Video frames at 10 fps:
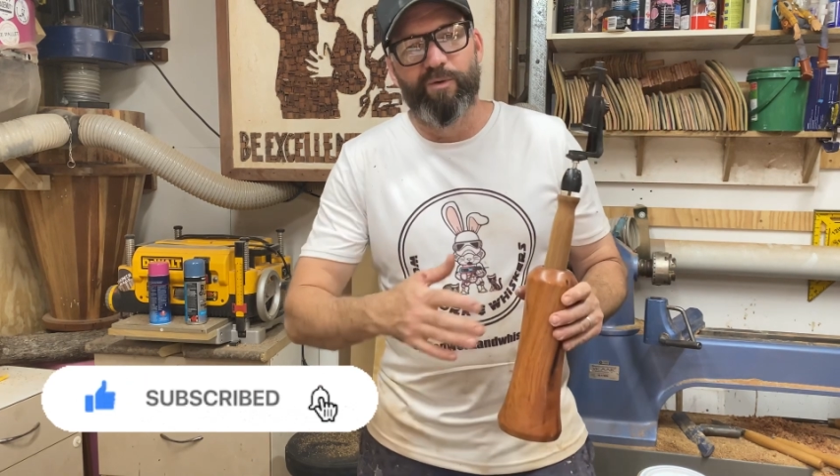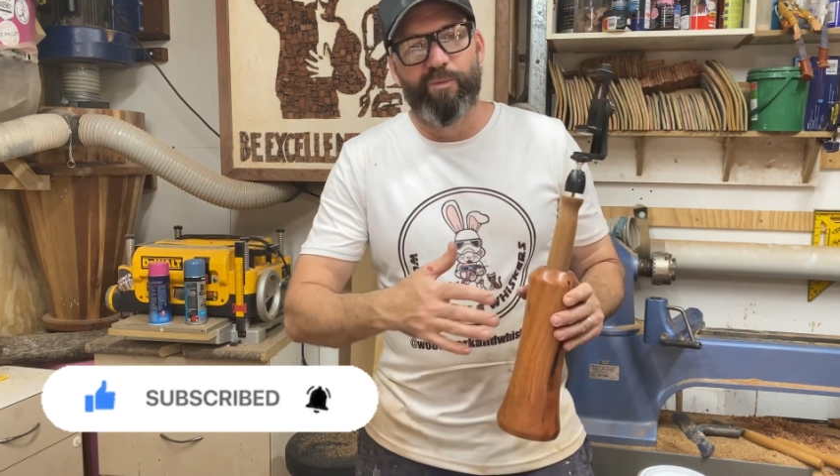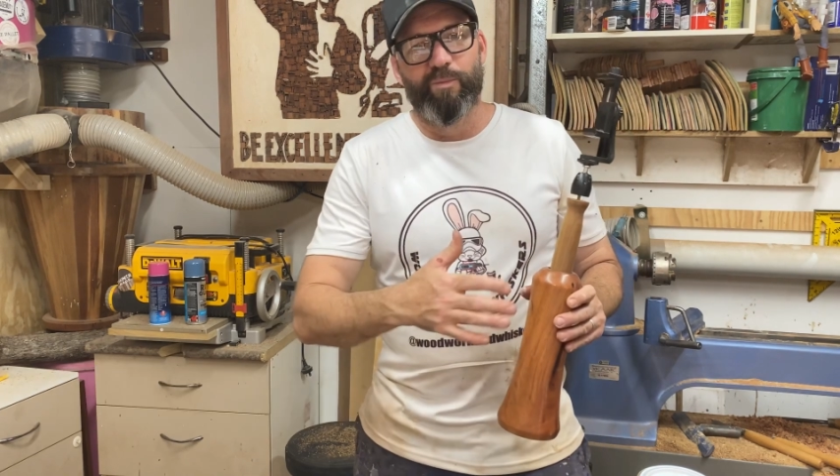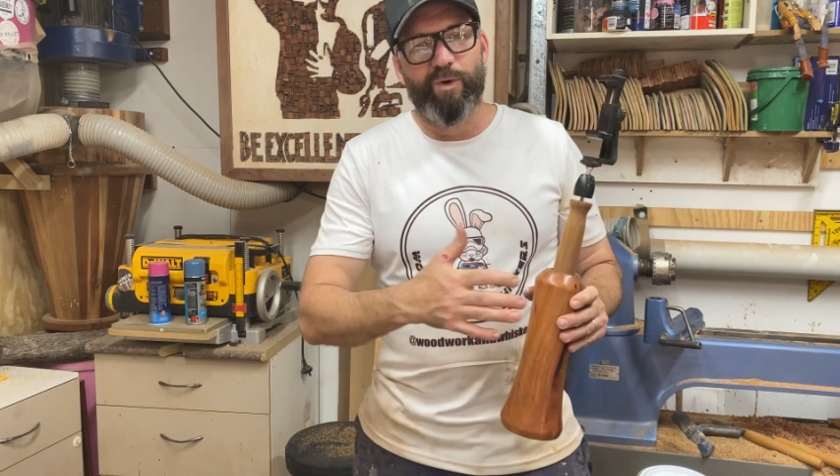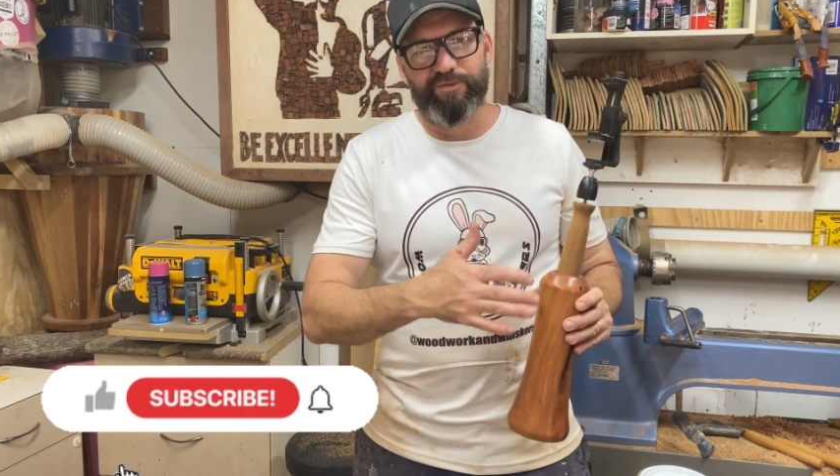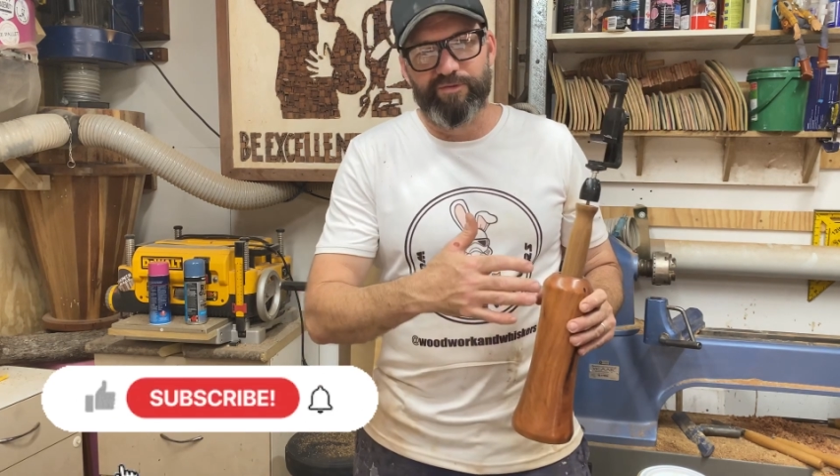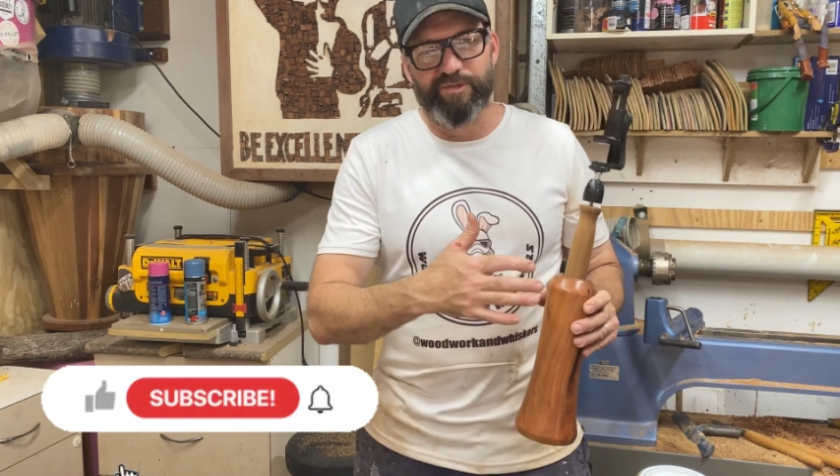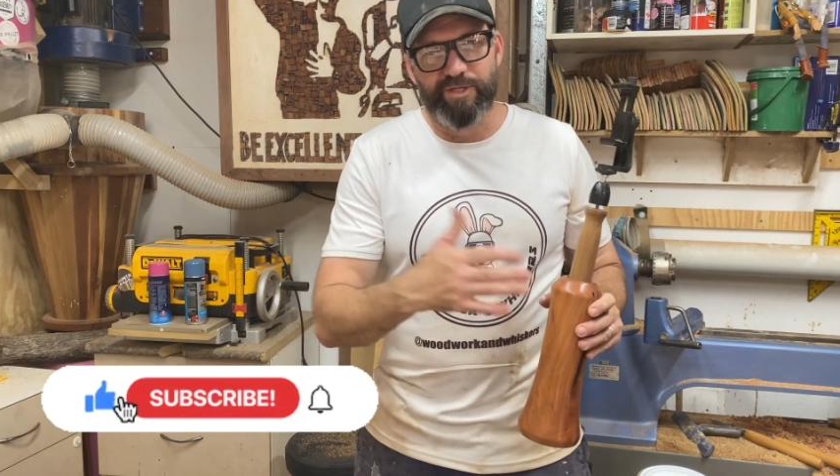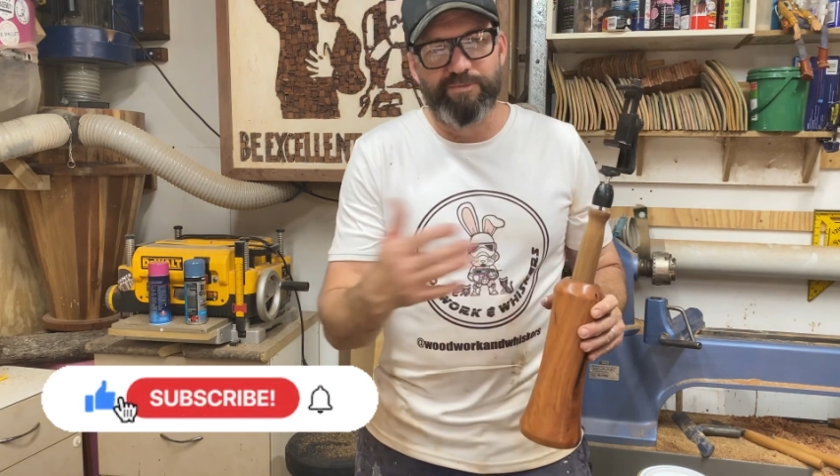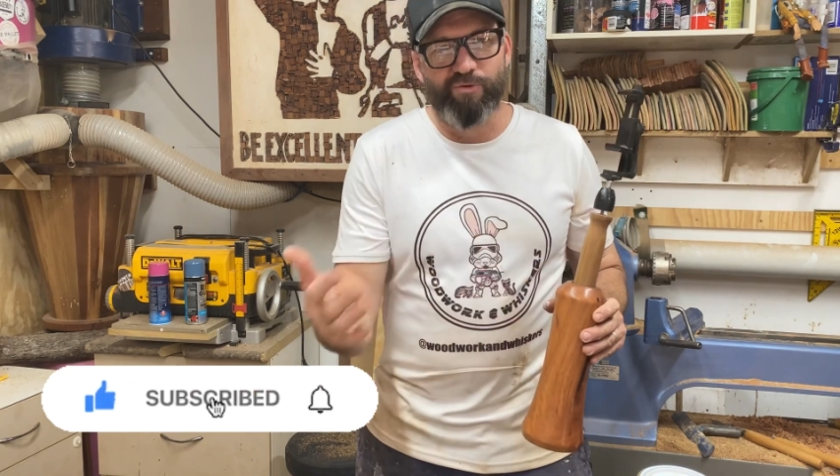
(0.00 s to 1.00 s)
What
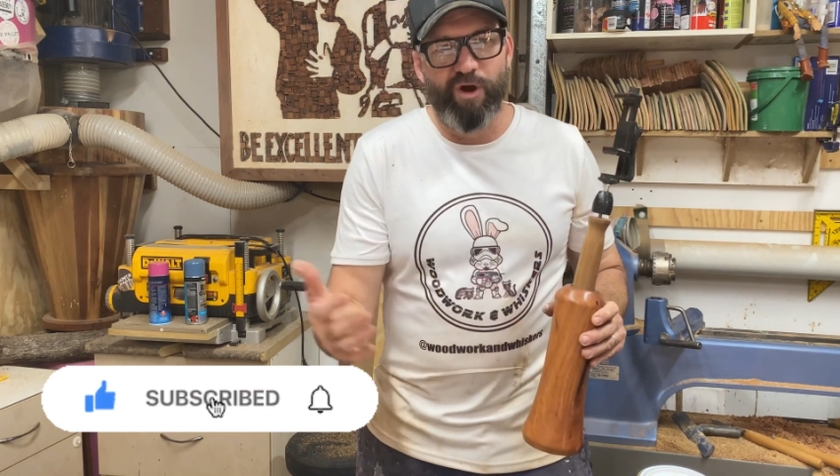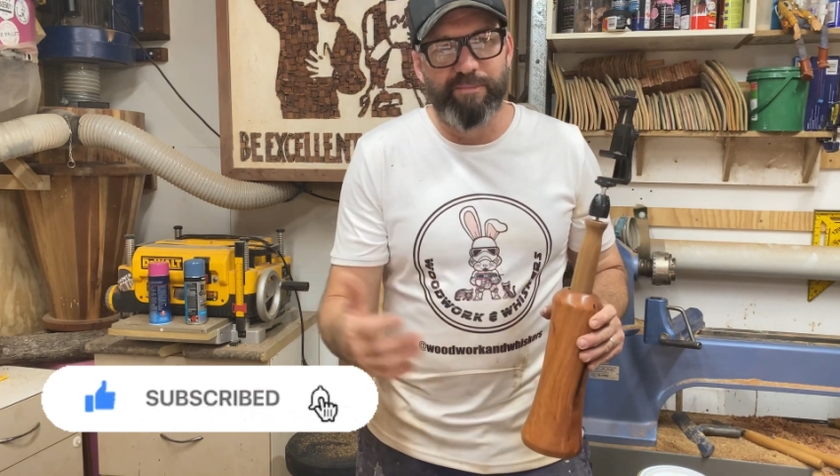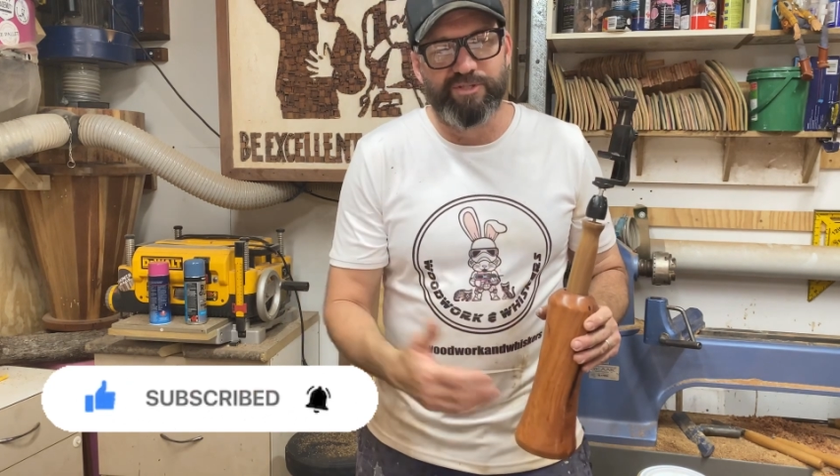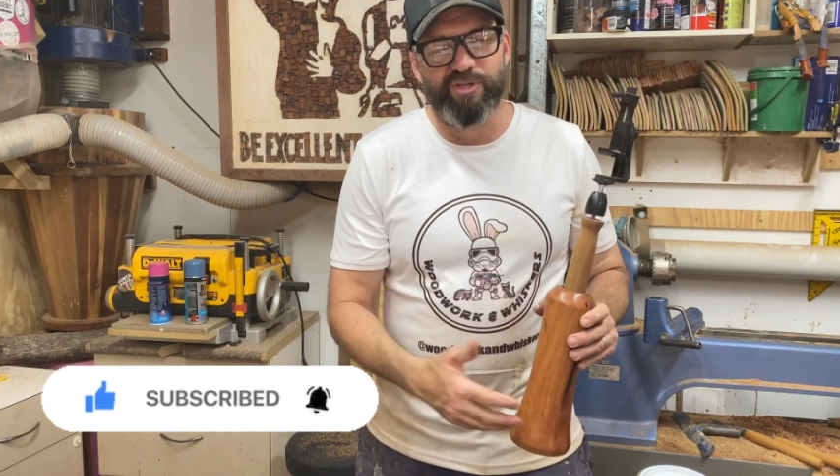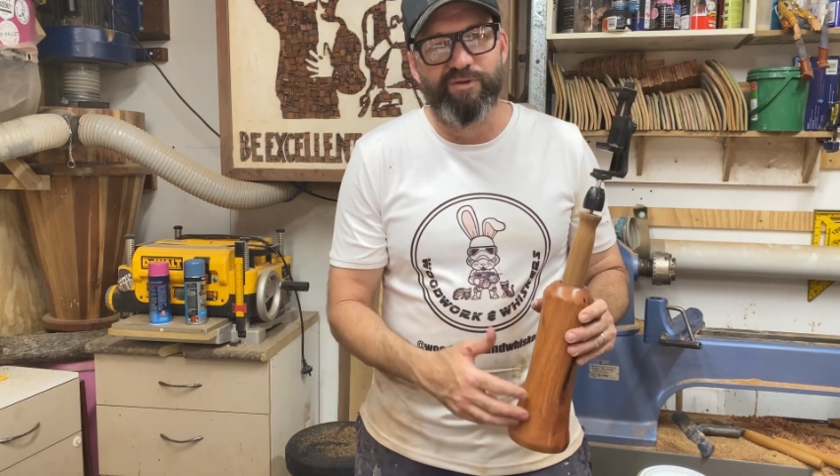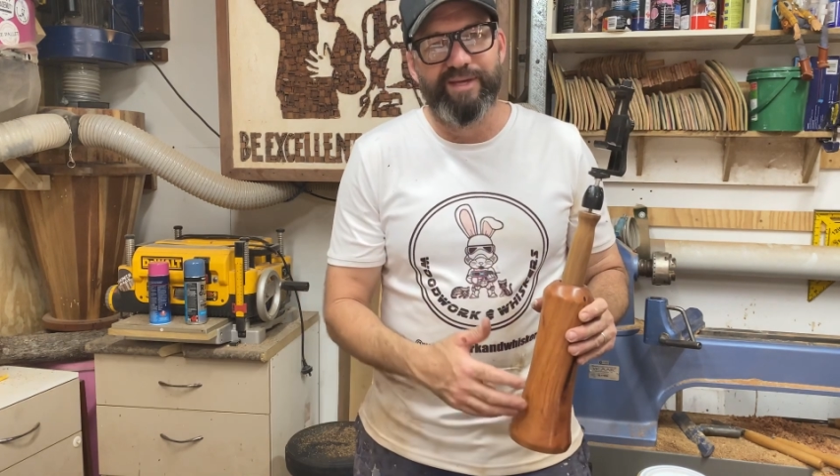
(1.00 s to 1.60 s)
subscribers do